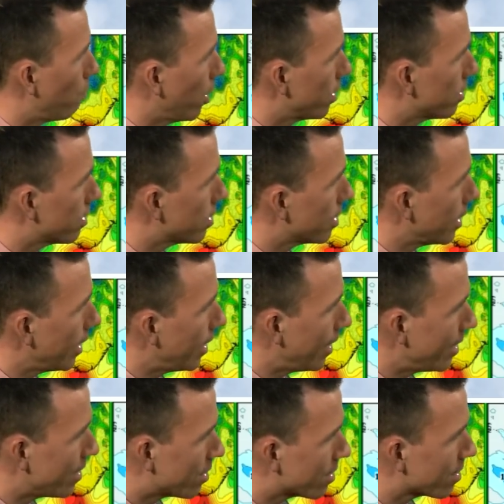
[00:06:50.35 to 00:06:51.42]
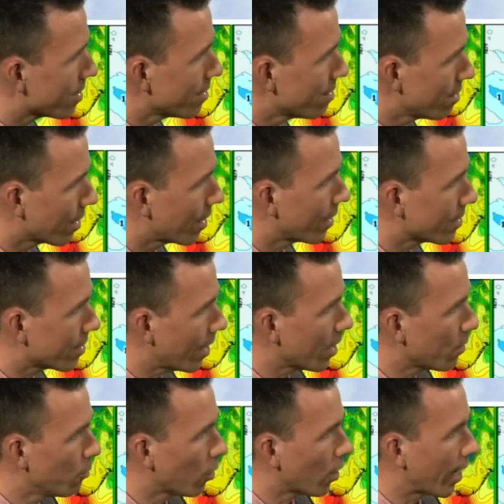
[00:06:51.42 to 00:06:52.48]
But it is looking
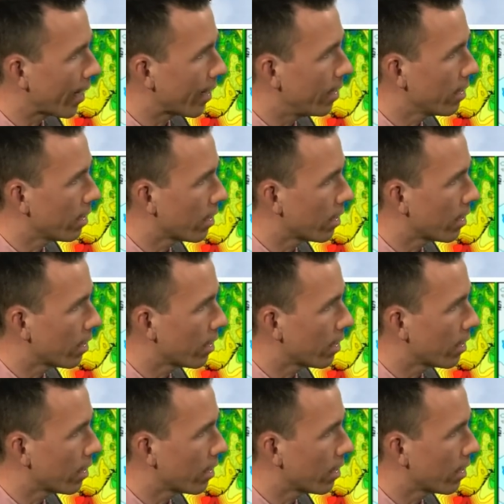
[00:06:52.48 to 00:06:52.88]
slightly more likely,